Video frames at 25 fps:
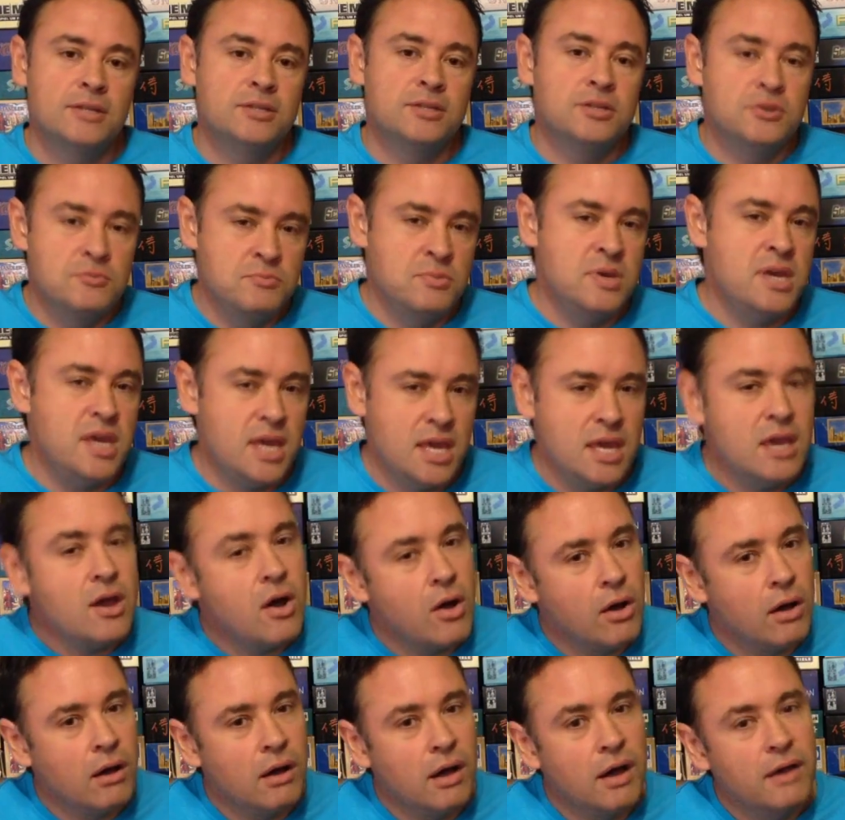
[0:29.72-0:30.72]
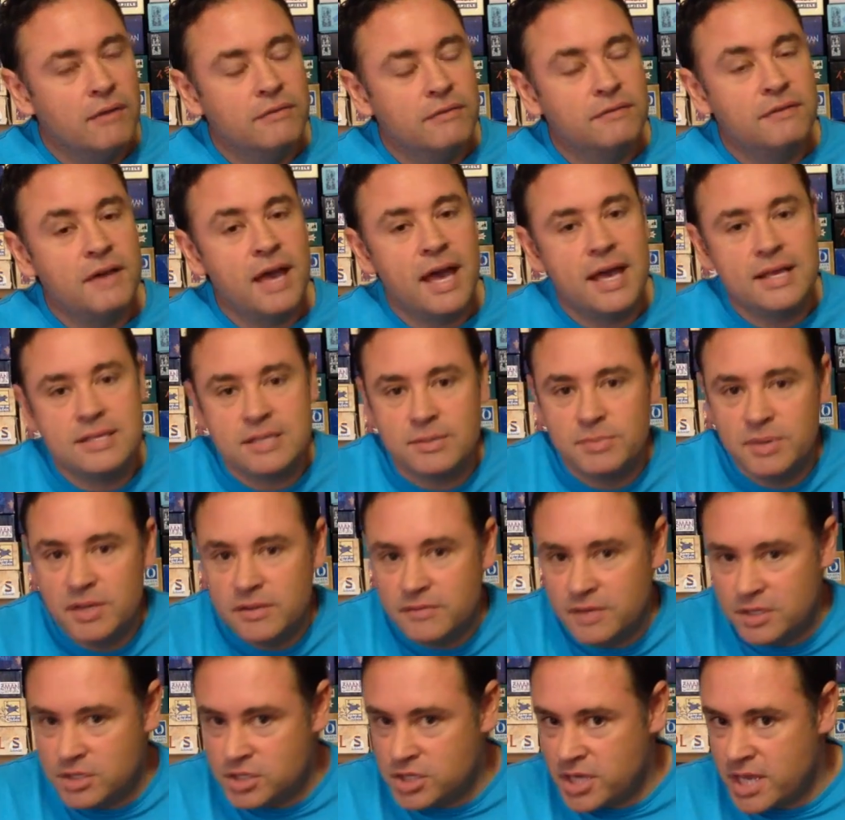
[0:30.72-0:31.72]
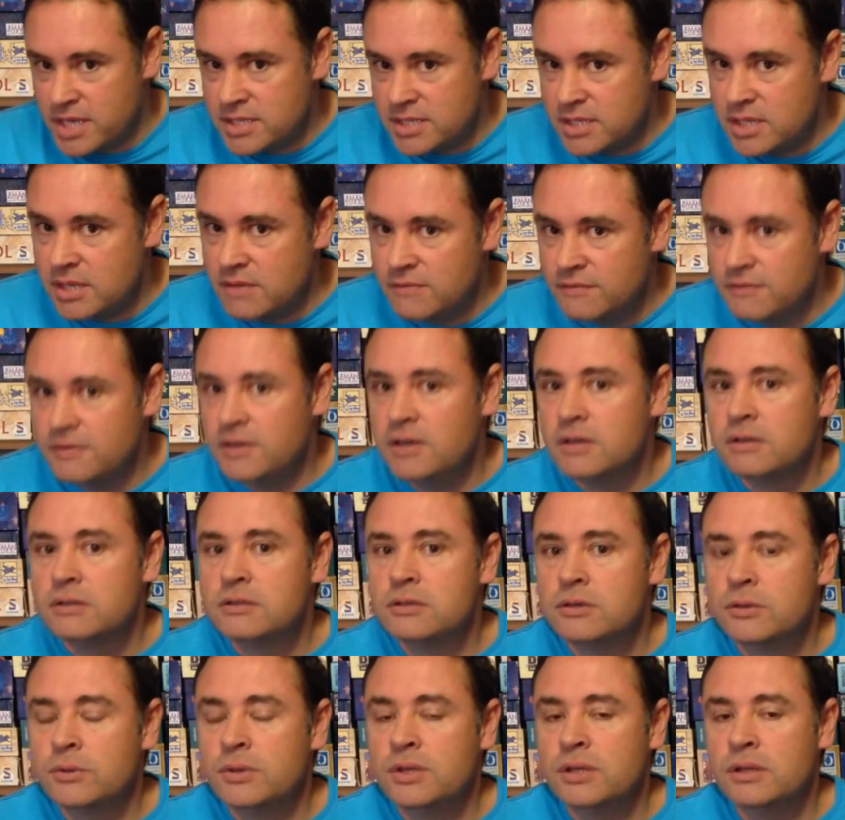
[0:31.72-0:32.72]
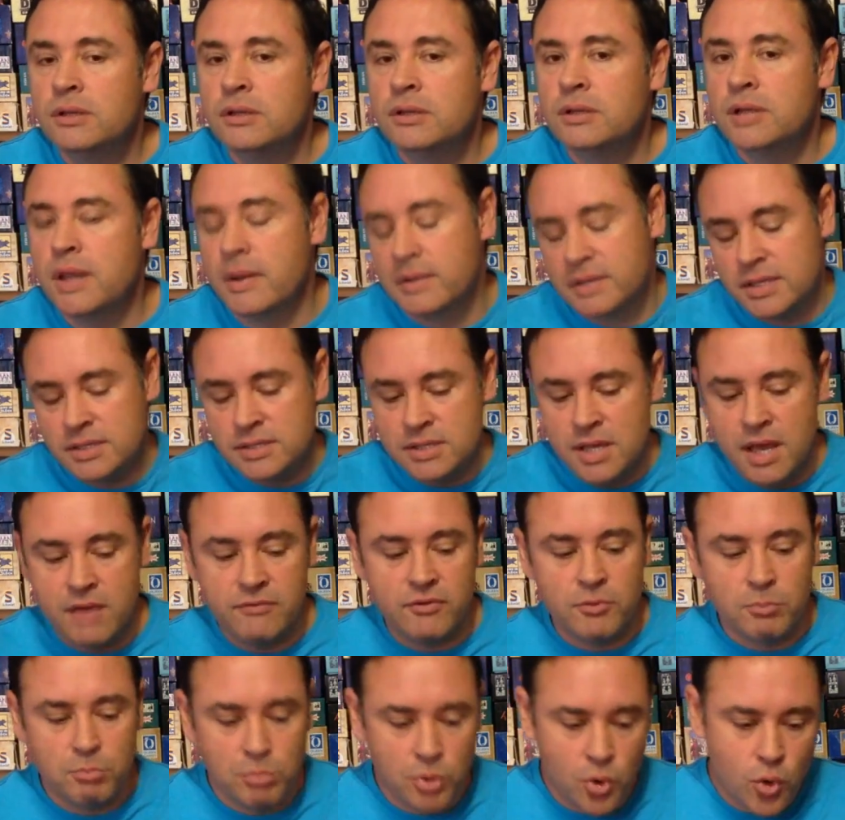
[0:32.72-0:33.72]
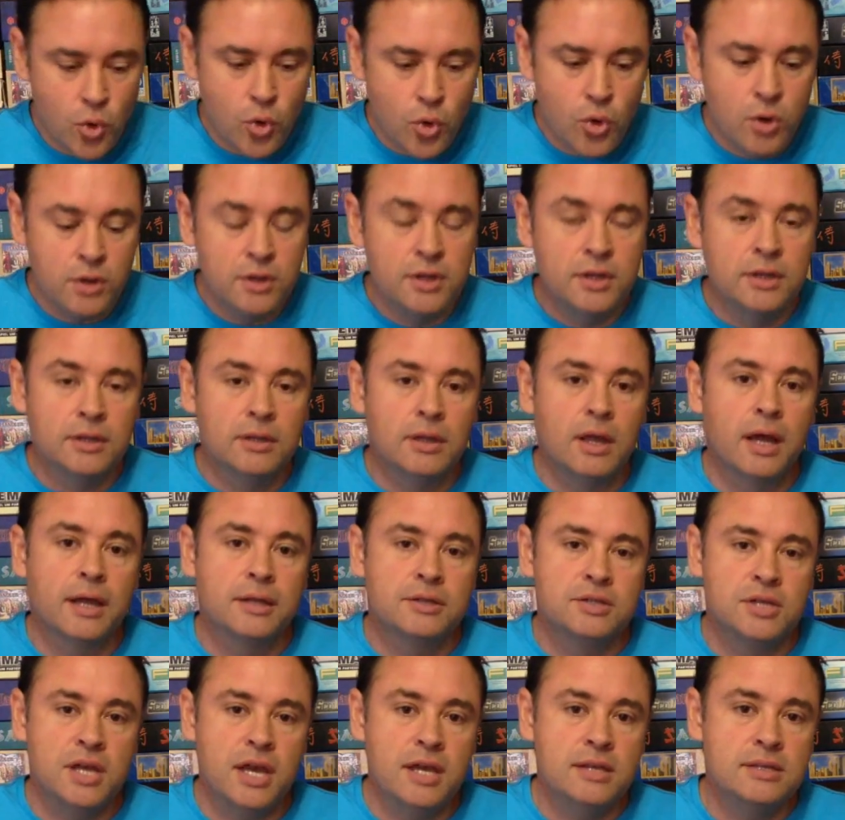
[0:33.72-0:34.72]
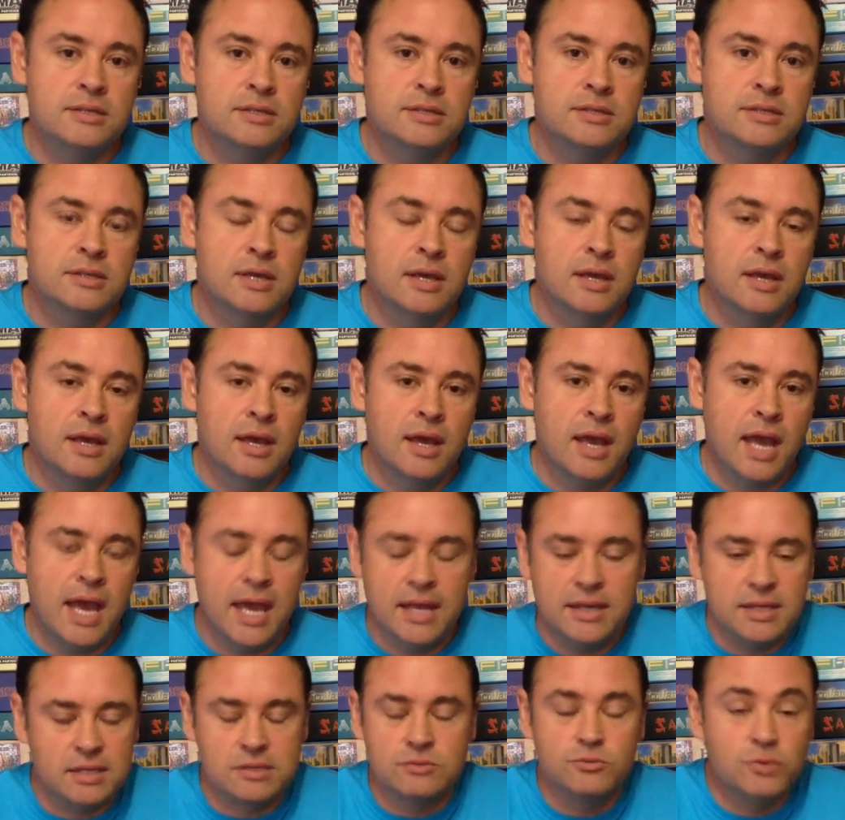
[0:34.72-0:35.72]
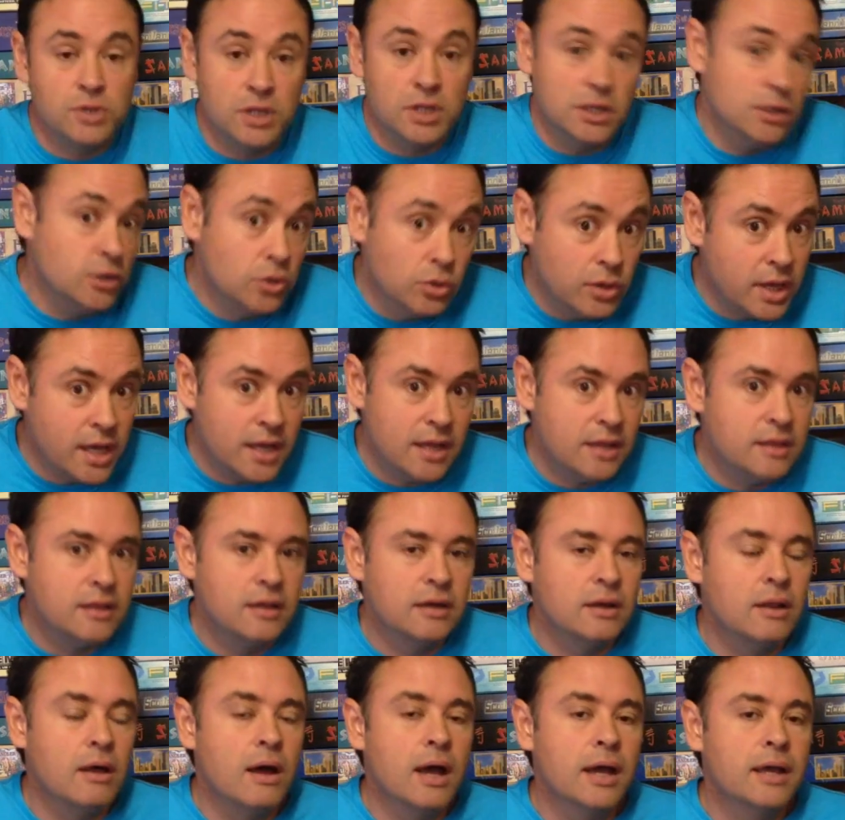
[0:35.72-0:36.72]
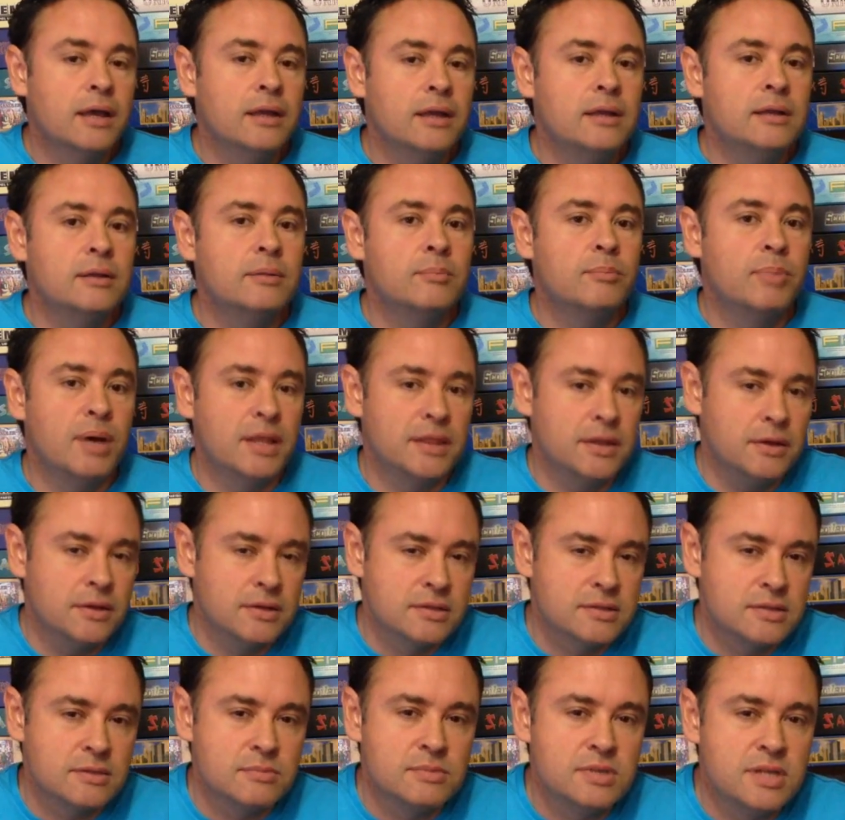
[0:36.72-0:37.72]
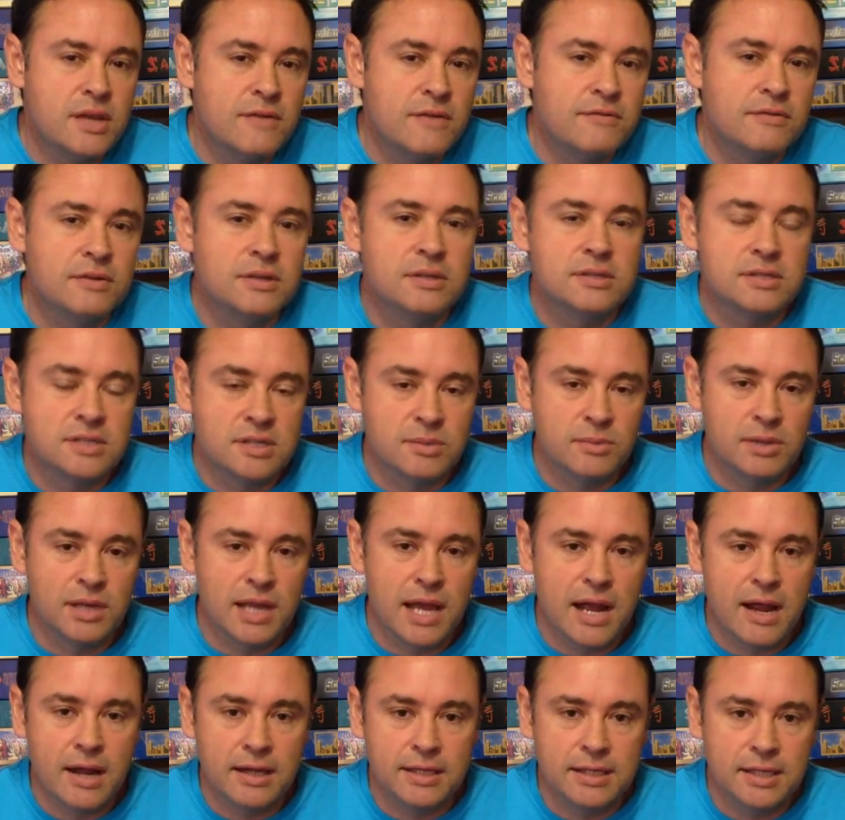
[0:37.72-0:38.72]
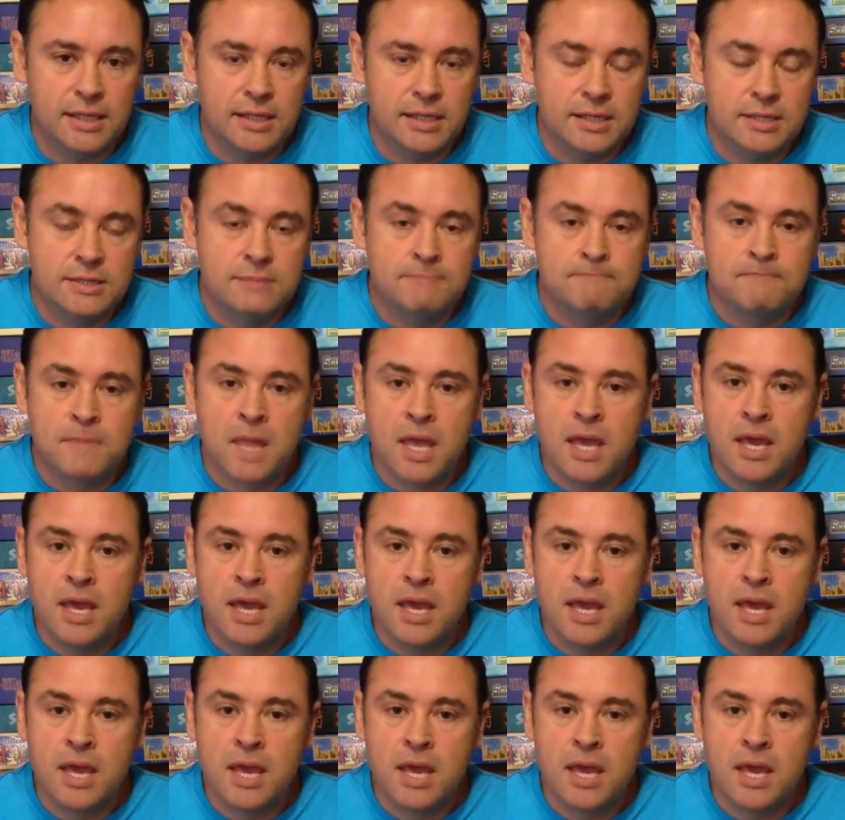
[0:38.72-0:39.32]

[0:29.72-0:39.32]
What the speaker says: To me, Hive has a bit of a chessy feel to it. Now it doesn't have a board like chess and doesn't really look anything like it, but there are some definite similarities.